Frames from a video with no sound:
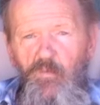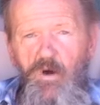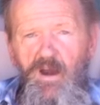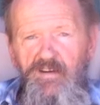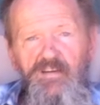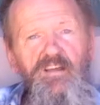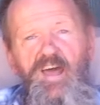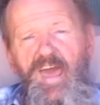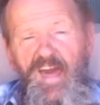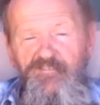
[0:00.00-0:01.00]
walked
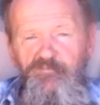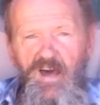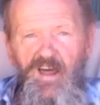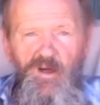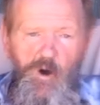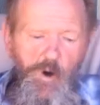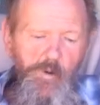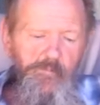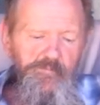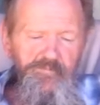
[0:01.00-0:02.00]
half-mile home.